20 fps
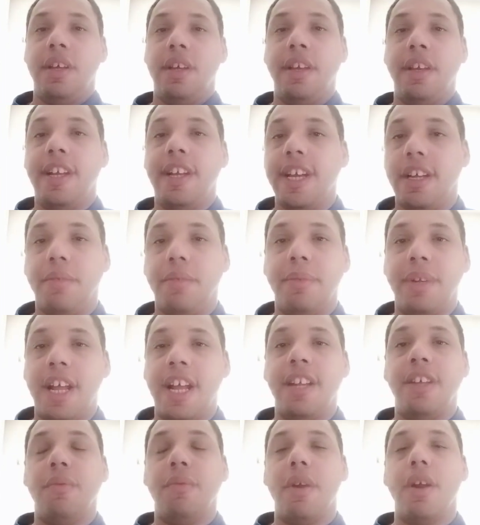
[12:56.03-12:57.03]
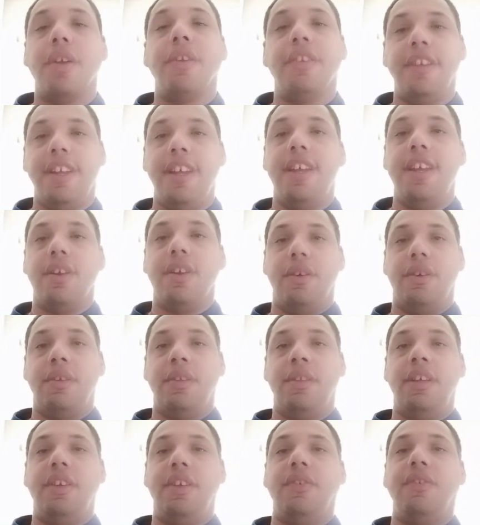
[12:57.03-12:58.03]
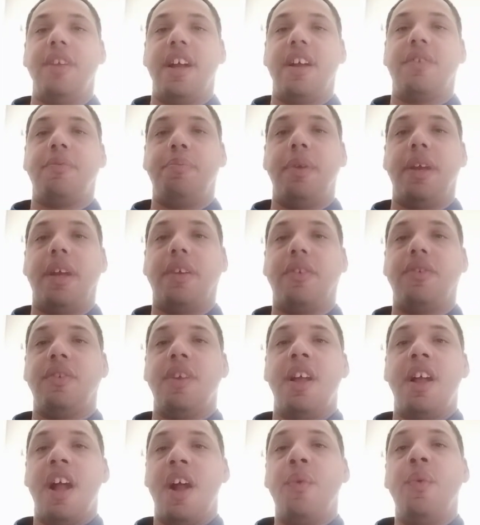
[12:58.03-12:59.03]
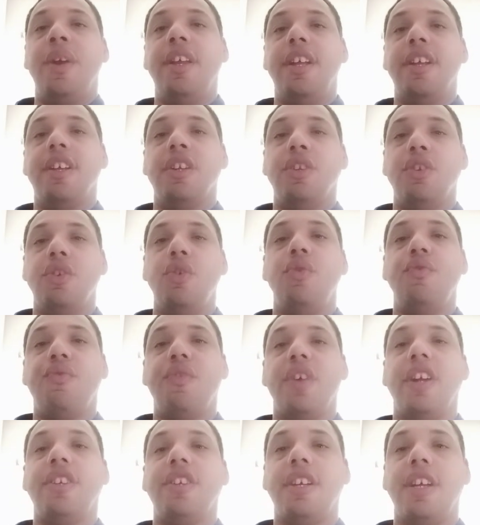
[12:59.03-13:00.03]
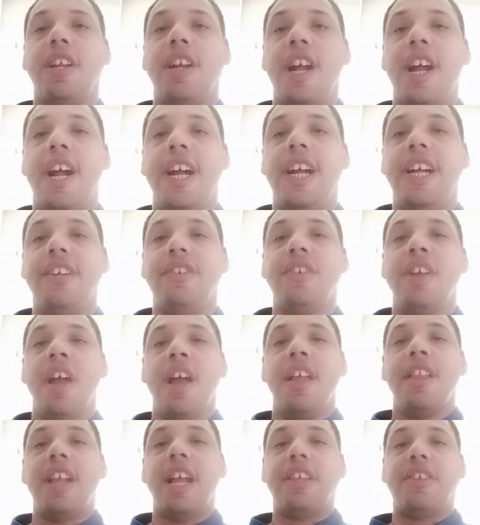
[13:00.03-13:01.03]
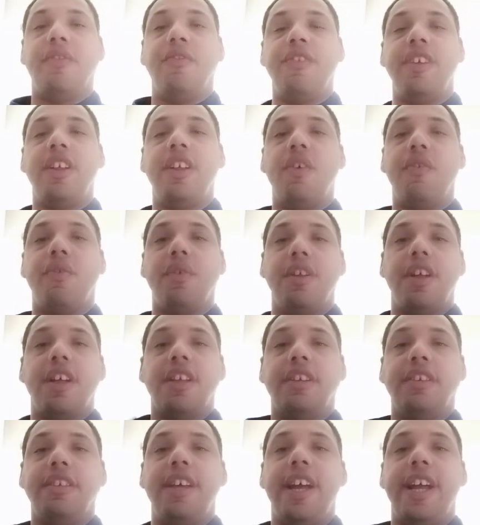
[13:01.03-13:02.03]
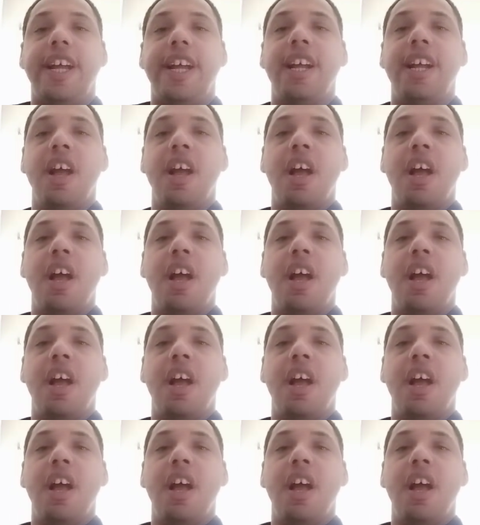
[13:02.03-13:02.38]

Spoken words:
Gettleman anywhere near these next picks. We need a new, fresh set of eyes. That's a video for another day.